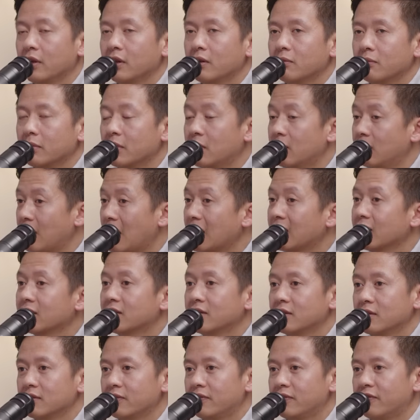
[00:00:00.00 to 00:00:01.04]
but the
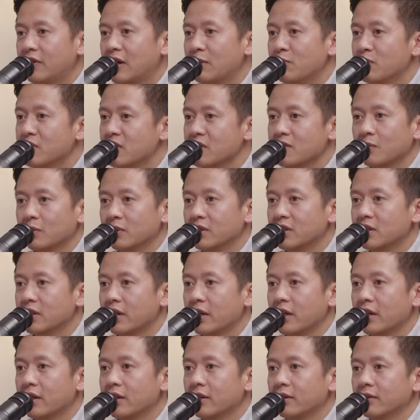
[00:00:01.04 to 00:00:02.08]
radical feminists will
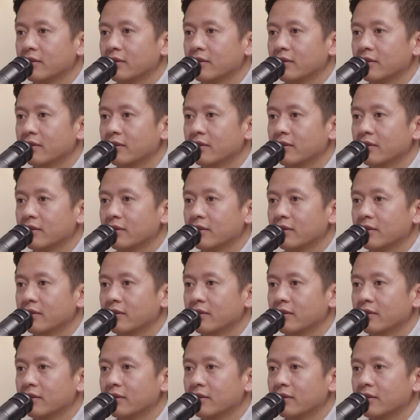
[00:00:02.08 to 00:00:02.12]
say